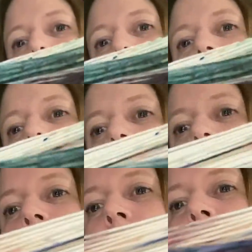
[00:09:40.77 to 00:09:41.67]
You can
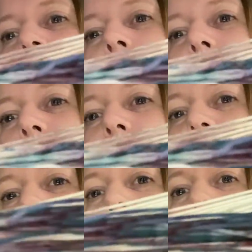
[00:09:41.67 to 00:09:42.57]
see you get
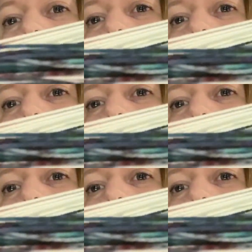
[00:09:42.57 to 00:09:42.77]
really nice